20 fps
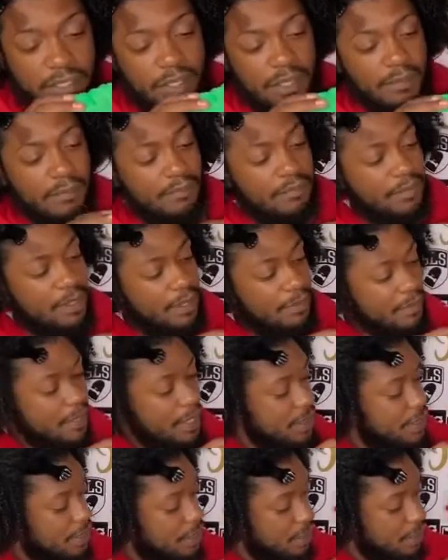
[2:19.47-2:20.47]
I'm
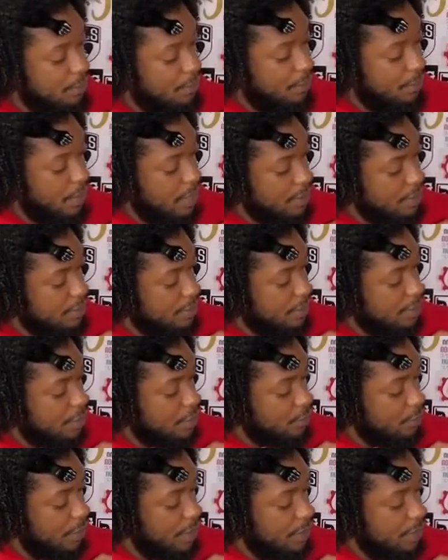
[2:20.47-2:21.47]
actually surprised on this
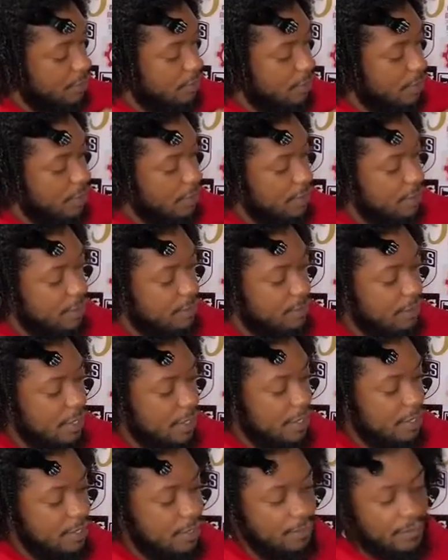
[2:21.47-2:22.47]
suede quality right
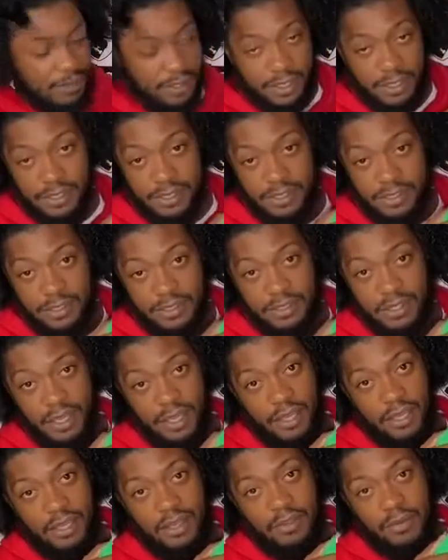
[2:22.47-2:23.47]
here, because
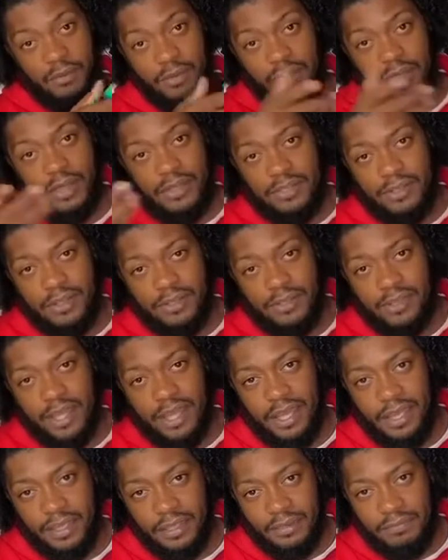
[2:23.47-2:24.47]
we all know,
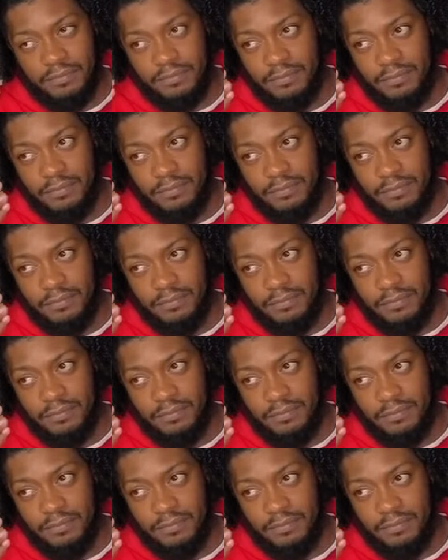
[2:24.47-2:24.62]
like,